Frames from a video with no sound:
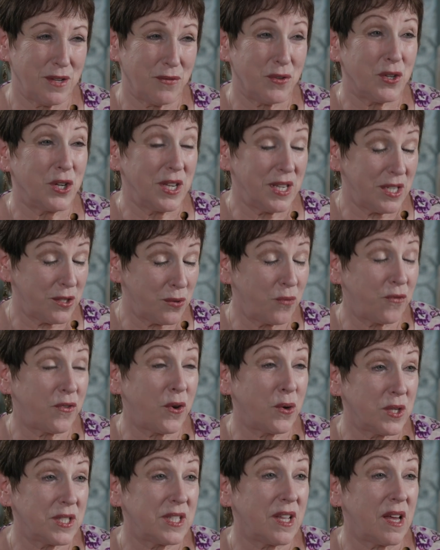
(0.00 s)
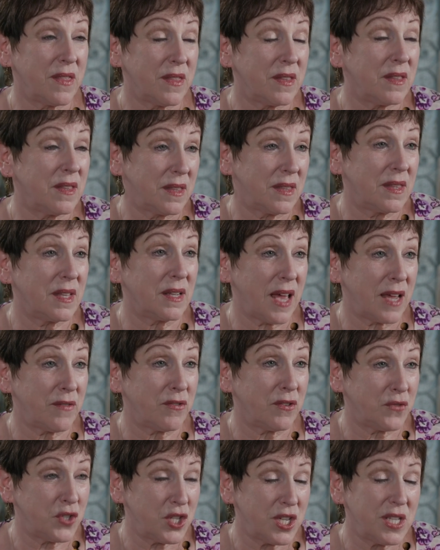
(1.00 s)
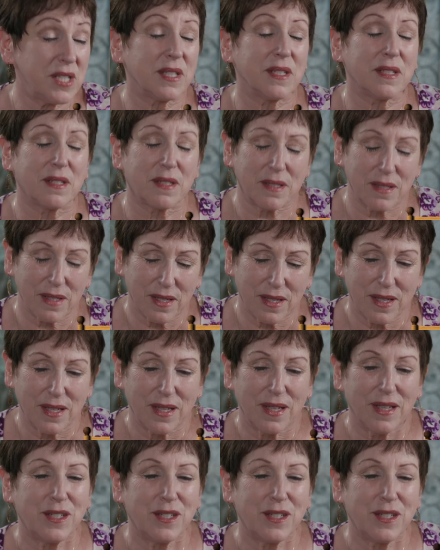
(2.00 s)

if you're going to focus on the life of Jesus, mm-hmm.